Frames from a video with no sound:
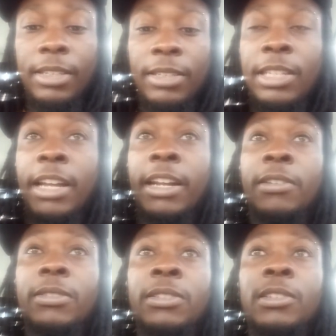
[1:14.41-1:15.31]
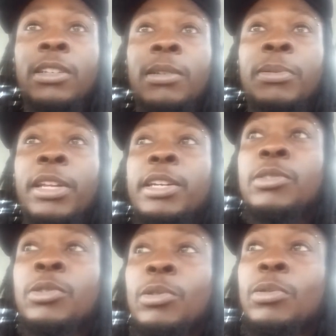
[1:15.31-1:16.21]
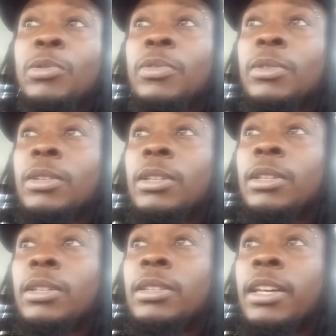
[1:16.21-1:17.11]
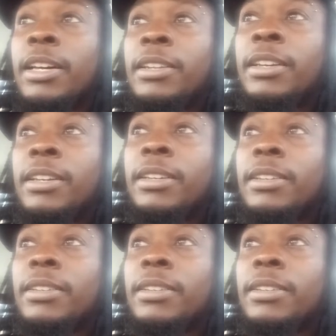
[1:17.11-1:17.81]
shout out to aplaintruth.net.